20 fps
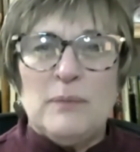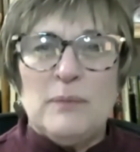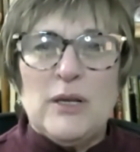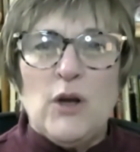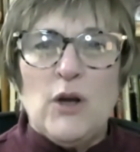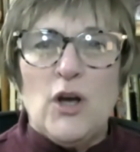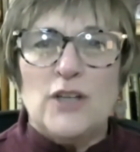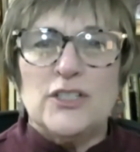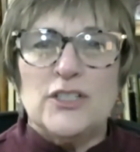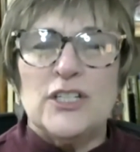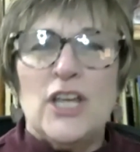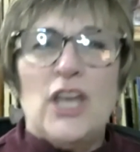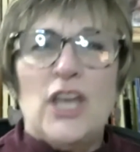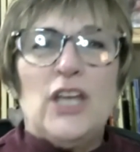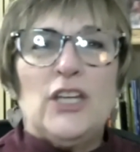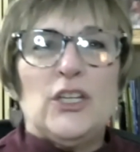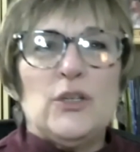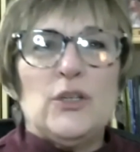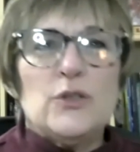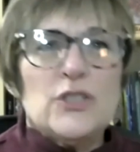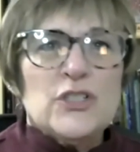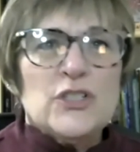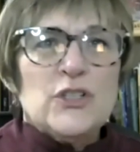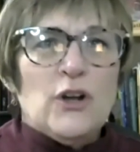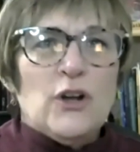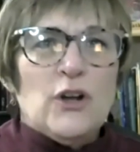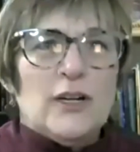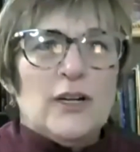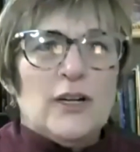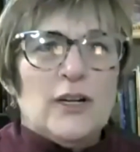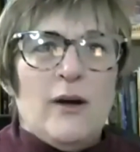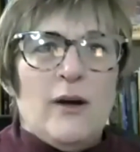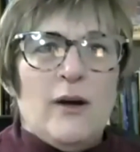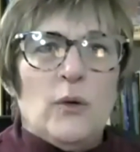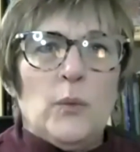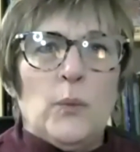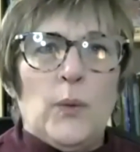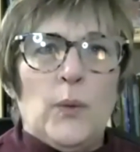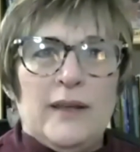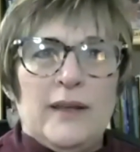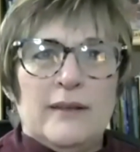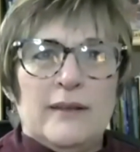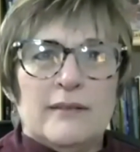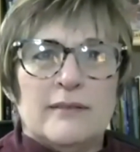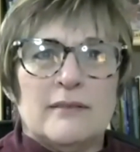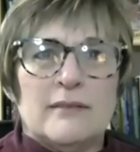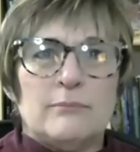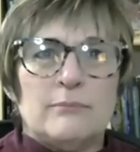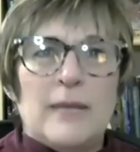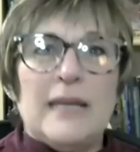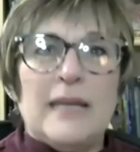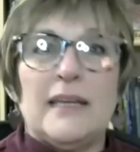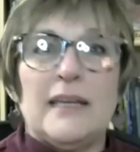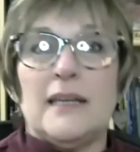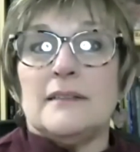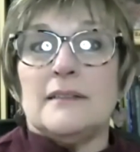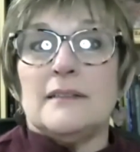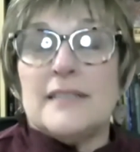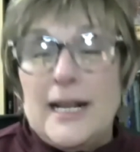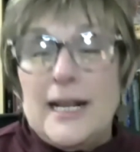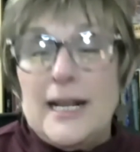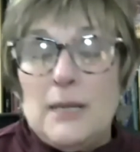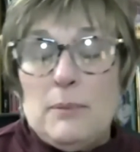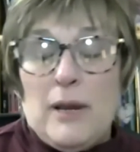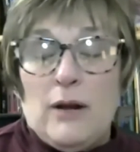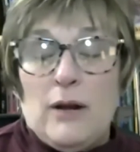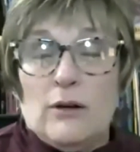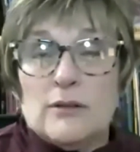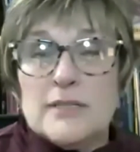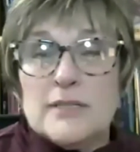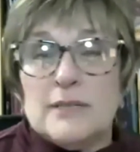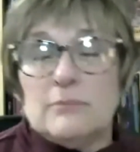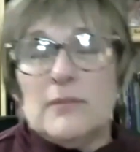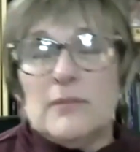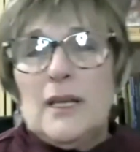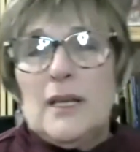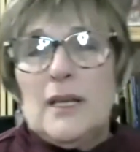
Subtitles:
because you started out with making teddy bears, and